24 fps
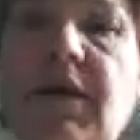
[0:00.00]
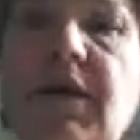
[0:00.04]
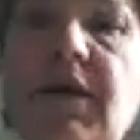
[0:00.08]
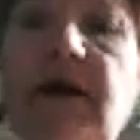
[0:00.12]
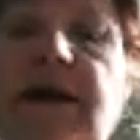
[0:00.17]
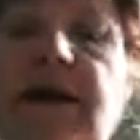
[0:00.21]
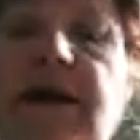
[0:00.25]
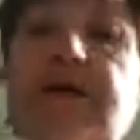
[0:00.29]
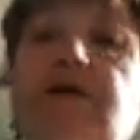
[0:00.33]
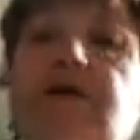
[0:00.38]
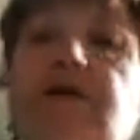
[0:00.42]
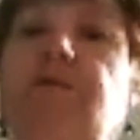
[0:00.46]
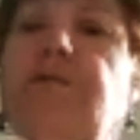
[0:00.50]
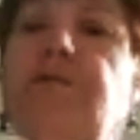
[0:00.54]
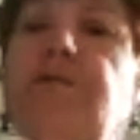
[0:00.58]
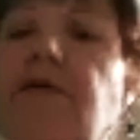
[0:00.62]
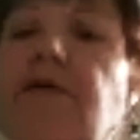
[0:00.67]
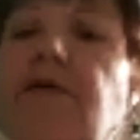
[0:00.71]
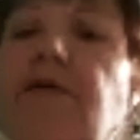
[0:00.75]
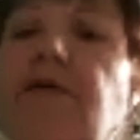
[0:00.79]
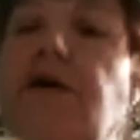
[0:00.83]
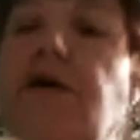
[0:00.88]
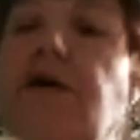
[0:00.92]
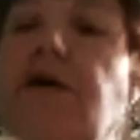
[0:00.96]
in your
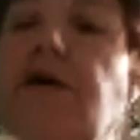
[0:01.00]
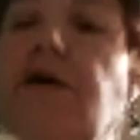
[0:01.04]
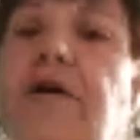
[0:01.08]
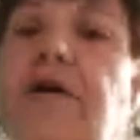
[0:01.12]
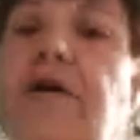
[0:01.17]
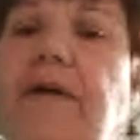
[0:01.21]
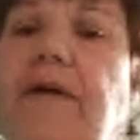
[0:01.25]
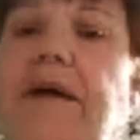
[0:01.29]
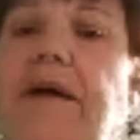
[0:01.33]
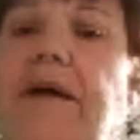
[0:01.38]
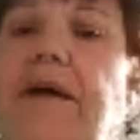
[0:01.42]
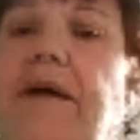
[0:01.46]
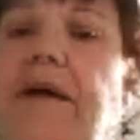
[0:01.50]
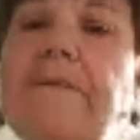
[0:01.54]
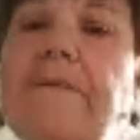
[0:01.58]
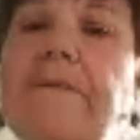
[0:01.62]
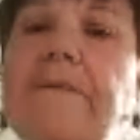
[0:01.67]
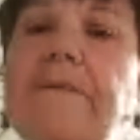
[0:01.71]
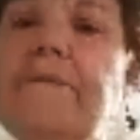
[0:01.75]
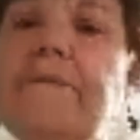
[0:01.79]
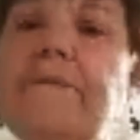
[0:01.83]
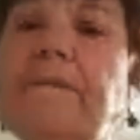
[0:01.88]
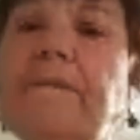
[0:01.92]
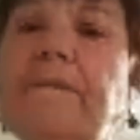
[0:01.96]
book mary beth
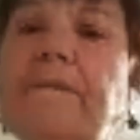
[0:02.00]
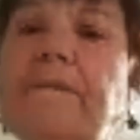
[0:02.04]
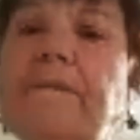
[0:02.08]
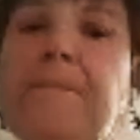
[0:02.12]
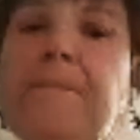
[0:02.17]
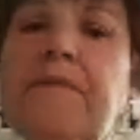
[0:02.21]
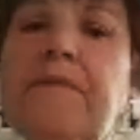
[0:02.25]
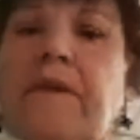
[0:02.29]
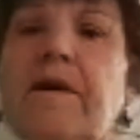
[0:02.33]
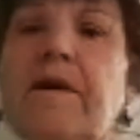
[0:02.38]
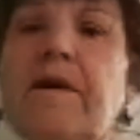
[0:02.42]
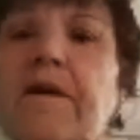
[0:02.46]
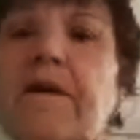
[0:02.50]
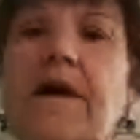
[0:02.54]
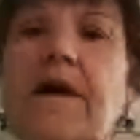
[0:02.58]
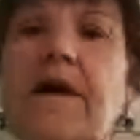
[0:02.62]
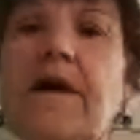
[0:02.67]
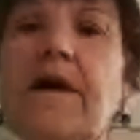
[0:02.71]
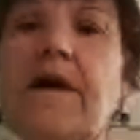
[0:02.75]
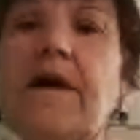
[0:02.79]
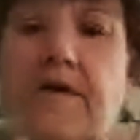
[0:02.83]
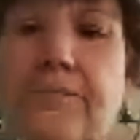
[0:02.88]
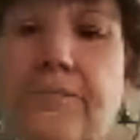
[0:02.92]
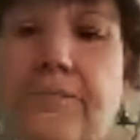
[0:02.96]
in
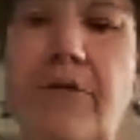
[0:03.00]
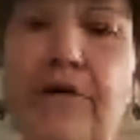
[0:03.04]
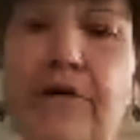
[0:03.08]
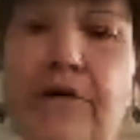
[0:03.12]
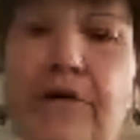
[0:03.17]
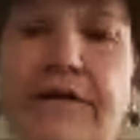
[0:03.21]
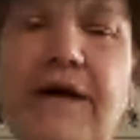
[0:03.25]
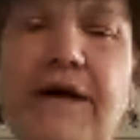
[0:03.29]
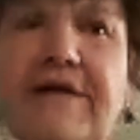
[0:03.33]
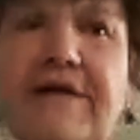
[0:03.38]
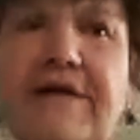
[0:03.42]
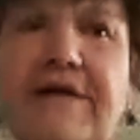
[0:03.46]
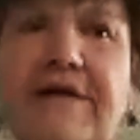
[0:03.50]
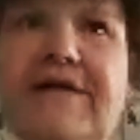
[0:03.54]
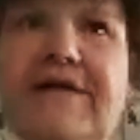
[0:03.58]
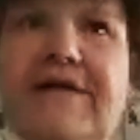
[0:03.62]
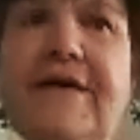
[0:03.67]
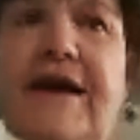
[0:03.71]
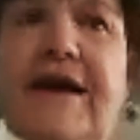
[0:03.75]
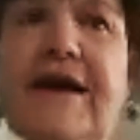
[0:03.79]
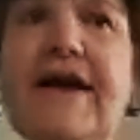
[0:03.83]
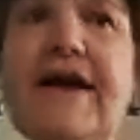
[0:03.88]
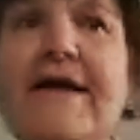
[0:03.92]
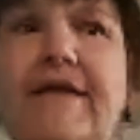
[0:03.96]
your book doesn't
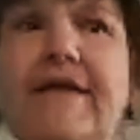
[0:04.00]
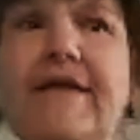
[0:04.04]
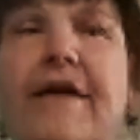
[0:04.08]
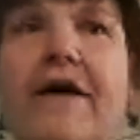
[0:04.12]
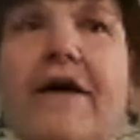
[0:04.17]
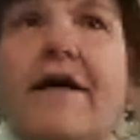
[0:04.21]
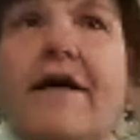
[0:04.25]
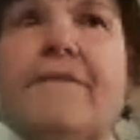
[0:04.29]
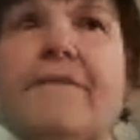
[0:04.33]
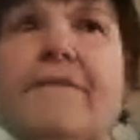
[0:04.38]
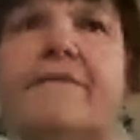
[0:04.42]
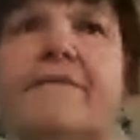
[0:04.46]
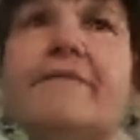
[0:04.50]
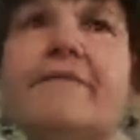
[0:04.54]
say um